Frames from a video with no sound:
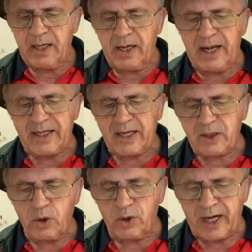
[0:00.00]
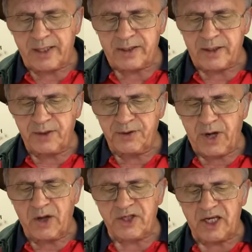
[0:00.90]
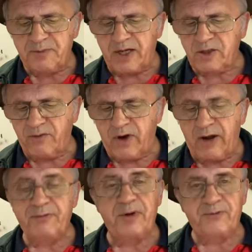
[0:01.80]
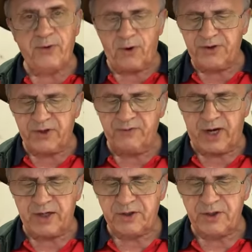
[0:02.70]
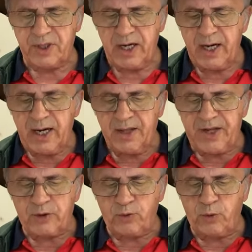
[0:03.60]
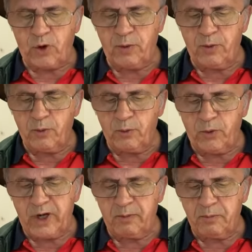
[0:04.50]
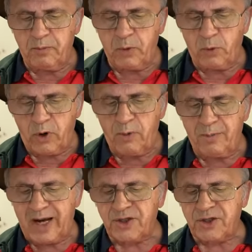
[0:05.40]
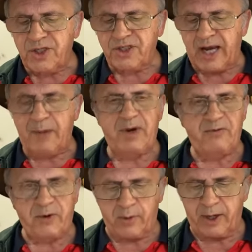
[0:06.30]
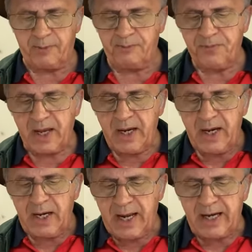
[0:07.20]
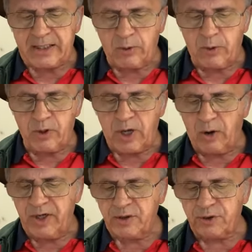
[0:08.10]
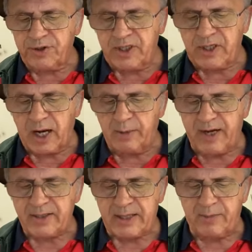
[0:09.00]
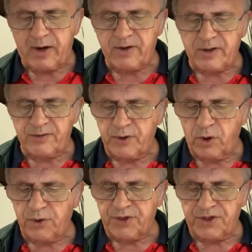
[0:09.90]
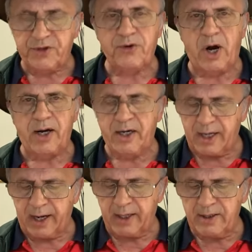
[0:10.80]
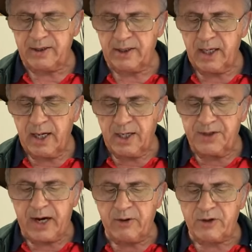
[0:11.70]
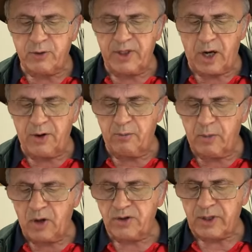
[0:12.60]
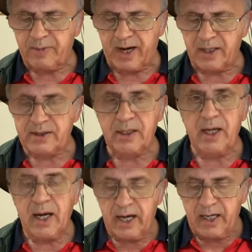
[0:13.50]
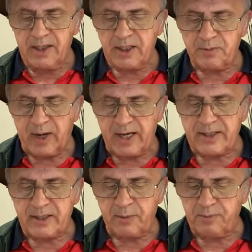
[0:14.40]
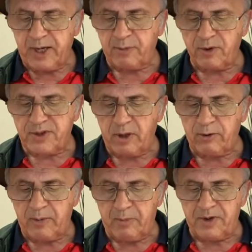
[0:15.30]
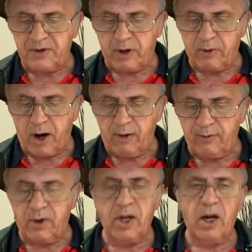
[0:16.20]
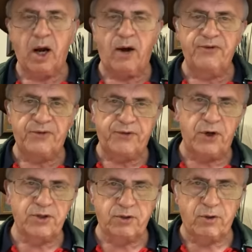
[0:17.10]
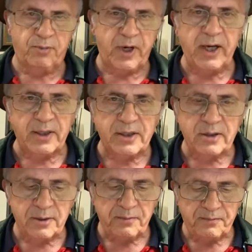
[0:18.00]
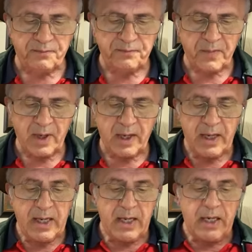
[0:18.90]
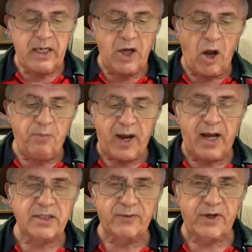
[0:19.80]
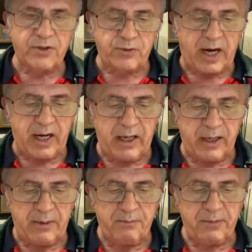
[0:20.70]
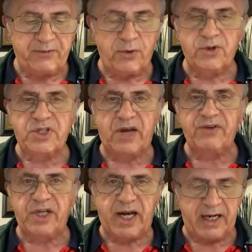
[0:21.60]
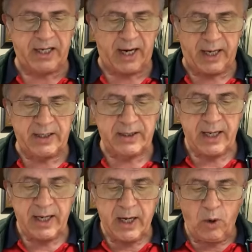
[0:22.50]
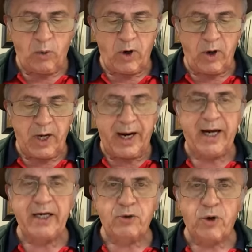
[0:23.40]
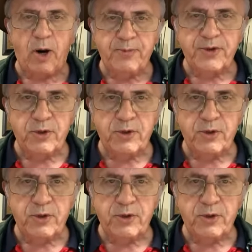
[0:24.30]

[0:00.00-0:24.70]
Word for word: let us look at those aspects of life before the invasion that were, we were much the same everywhere. Later, we will go into detail about some areas of the north and the dry inland, the areas we know most about. In these places, the people still remember the arrival of the first Europeans. In no parts of Australia before 1788 were any crops